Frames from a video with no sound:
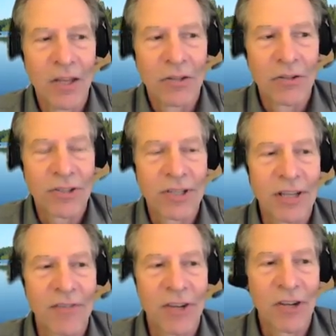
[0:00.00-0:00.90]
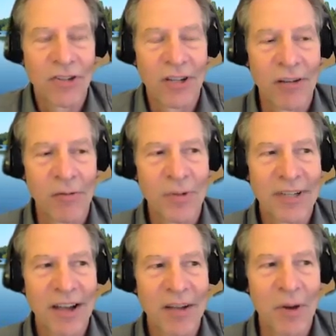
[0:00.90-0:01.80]
so just a definition here when we
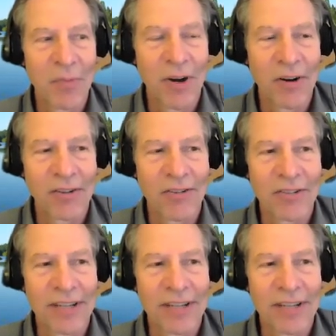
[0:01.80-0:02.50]
talk about particles